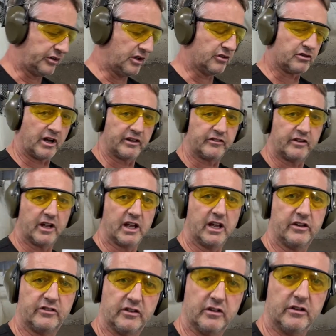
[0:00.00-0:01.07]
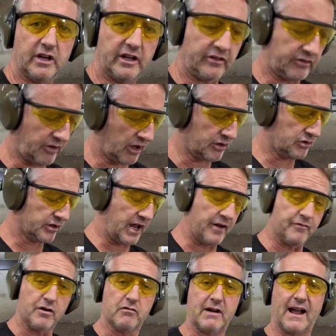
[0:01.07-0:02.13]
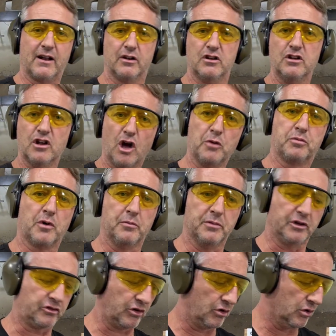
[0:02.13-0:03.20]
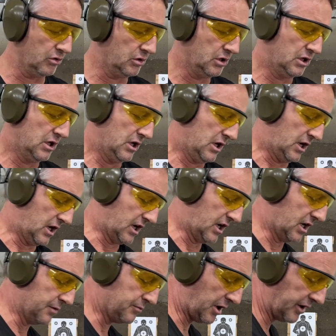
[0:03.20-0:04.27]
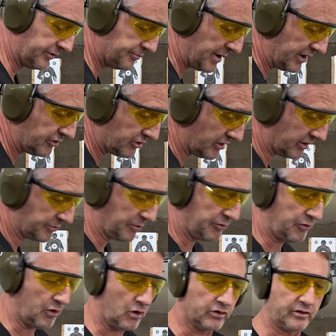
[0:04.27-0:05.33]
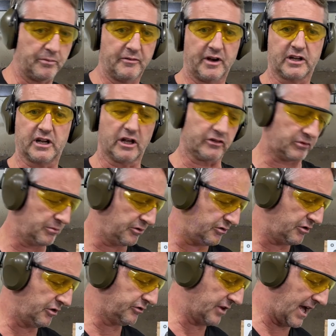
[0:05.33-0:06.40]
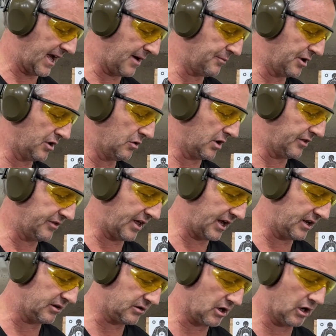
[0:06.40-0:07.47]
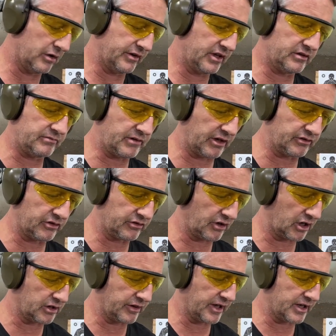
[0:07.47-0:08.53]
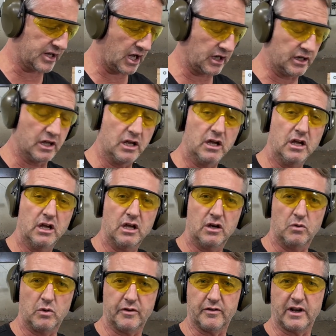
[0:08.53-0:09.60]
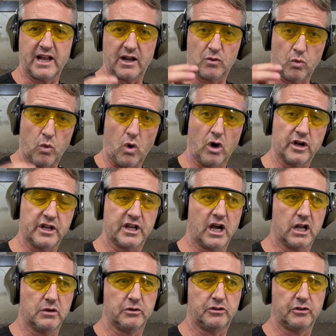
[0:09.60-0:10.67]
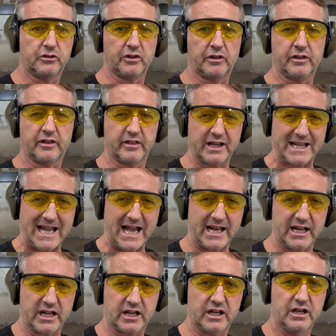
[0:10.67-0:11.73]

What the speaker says: interesting is it's cycled every round, no problem at all. I've mentioned this before, some of our customers use that ammo and it doesn't cycle their gun. We've only had one gun, which is I think the Canic,